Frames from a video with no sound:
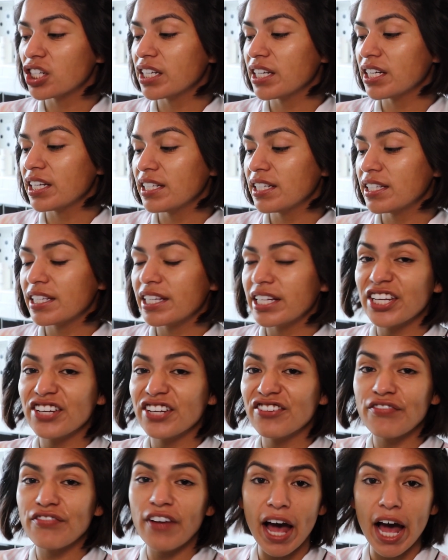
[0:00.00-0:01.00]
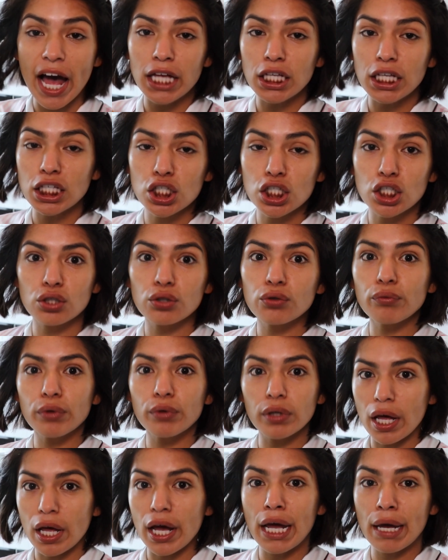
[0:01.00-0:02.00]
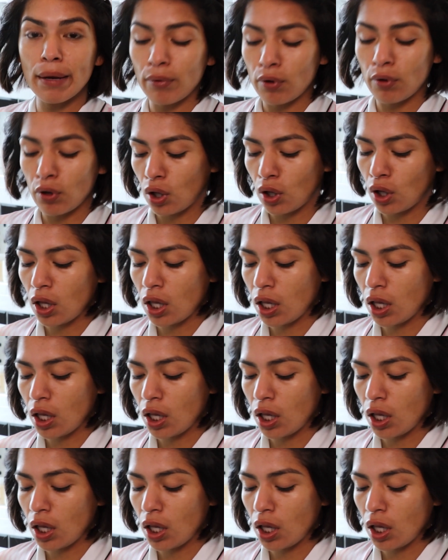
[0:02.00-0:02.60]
Easy, fast, reliable.